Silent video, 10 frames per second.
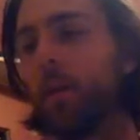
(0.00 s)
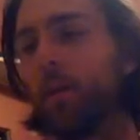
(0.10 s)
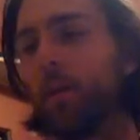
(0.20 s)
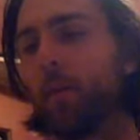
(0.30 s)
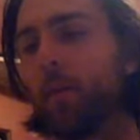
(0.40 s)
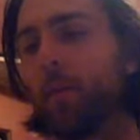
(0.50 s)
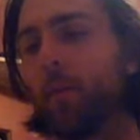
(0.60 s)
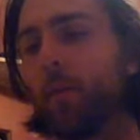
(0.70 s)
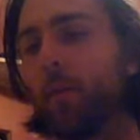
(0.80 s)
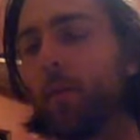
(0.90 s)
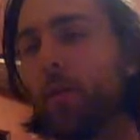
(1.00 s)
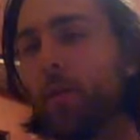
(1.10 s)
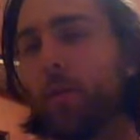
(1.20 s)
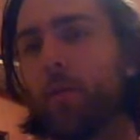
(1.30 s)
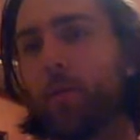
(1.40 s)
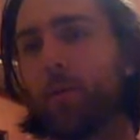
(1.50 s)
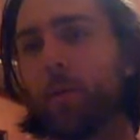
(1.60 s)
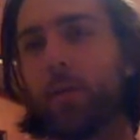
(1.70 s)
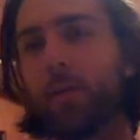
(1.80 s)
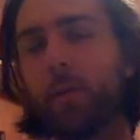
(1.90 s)
Um, you could
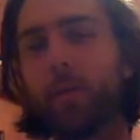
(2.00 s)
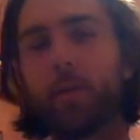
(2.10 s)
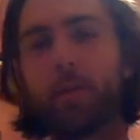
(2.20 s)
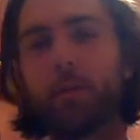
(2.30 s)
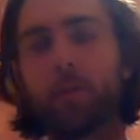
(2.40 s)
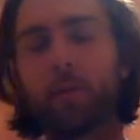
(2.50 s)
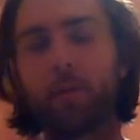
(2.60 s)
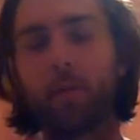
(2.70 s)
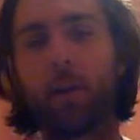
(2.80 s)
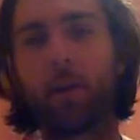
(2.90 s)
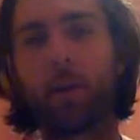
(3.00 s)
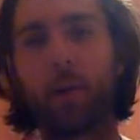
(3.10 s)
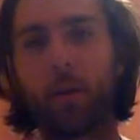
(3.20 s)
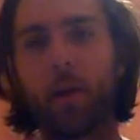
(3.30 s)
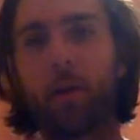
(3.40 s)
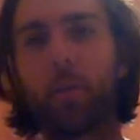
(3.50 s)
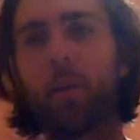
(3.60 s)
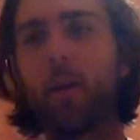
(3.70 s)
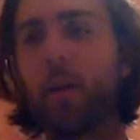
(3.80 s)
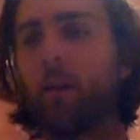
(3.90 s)
put a piezoelectric ceramic on the bomb,
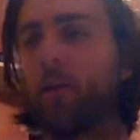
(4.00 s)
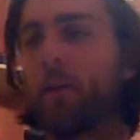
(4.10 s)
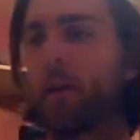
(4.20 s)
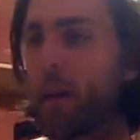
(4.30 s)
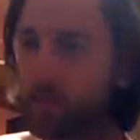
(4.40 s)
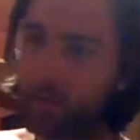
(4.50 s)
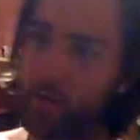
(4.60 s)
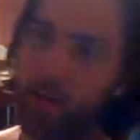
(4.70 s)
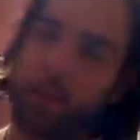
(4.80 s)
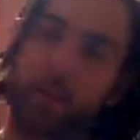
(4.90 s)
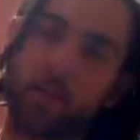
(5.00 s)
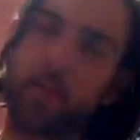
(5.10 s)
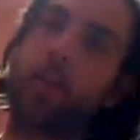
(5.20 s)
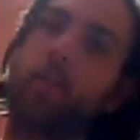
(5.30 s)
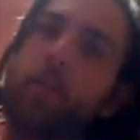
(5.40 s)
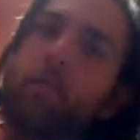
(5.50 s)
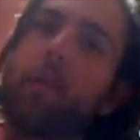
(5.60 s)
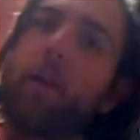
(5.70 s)
the staff, so you hit the staff on the